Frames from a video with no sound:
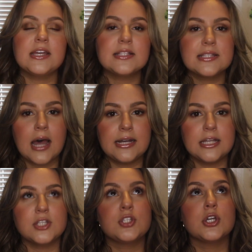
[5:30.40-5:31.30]
inside
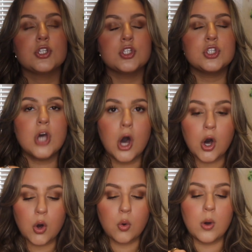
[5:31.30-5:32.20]
is
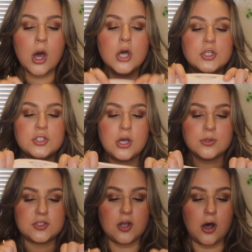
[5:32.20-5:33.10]
so
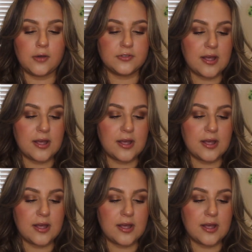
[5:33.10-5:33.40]
soft,